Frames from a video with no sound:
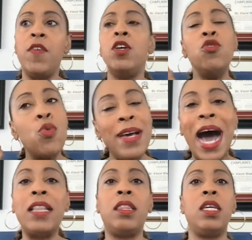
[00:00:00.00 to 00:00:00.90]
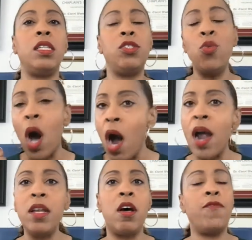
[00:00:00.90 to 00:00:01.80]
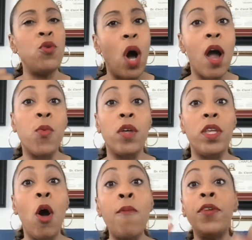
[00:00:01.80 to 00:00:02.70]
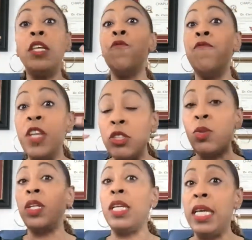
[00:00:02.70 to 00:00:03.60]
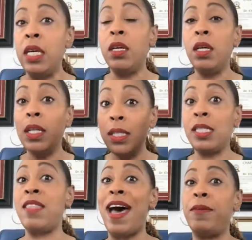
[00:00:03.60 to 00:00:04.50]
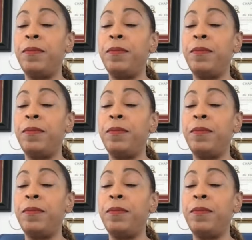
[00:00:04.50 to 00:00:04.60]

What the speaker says: You got this. You are enough. You are worthy. Hopefully you visually could see that.